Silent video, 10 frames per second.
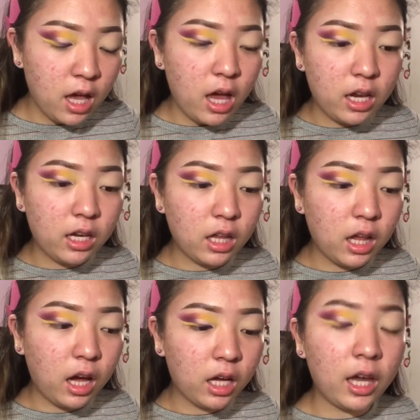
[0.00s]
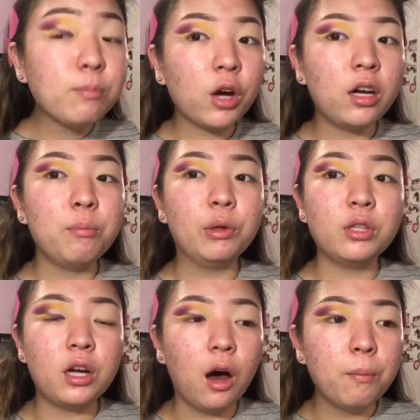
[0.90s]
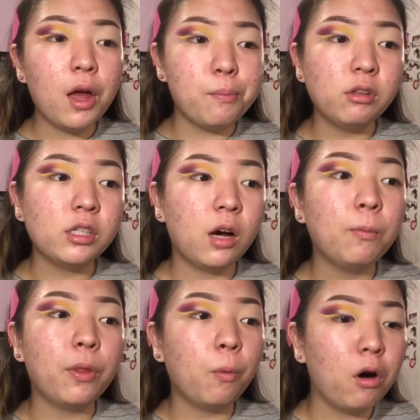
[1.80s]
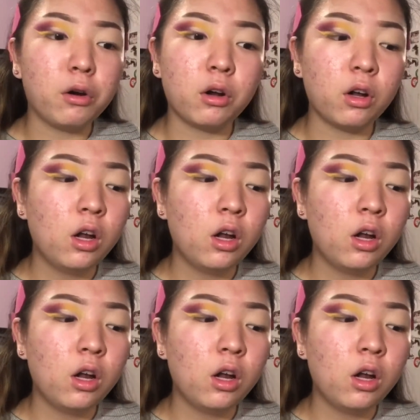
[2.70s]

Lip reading: and I kept trying to build it up with water,